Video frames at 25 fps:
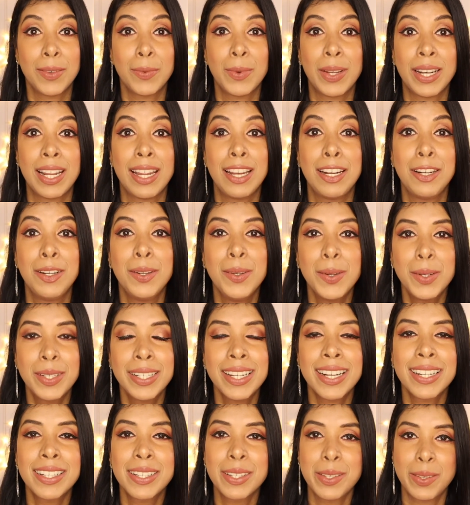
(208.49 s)
When I
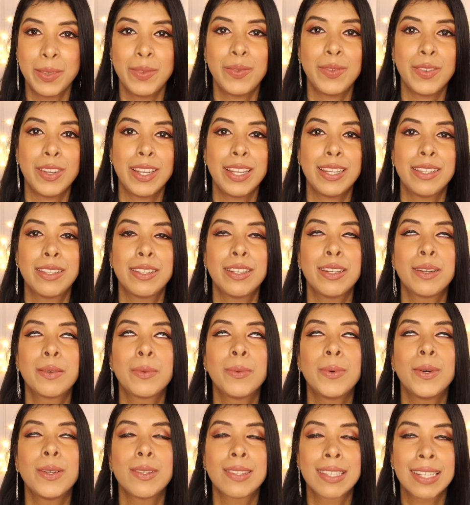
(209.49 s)
looked at his face, it
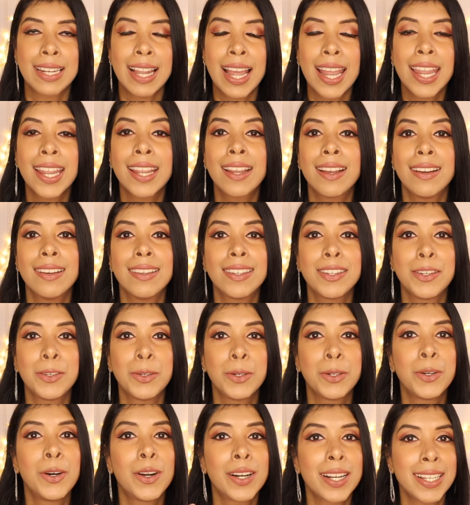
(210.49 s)
was like,
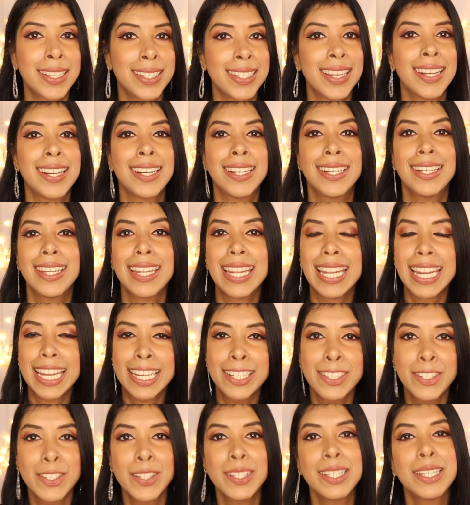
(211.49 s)
God had sent an
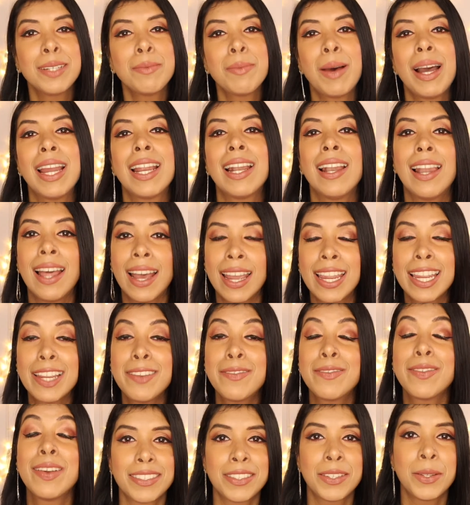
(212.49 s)
angel in my life.